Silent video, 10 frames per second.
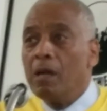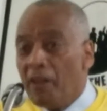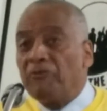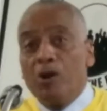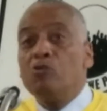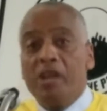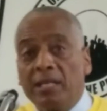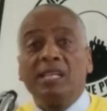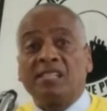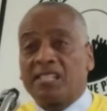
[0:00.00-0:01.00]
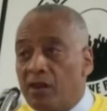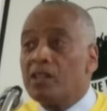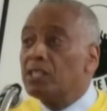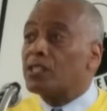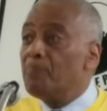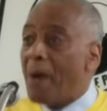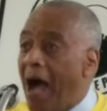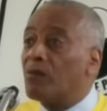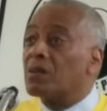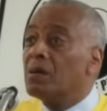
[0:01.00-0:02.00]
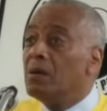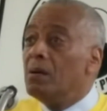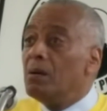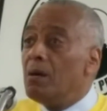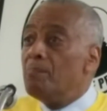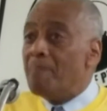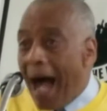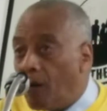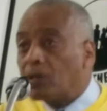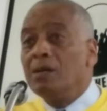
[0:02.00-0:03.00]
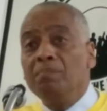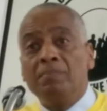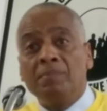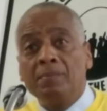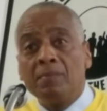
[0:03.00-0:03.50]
If you're really serious about Malcolm,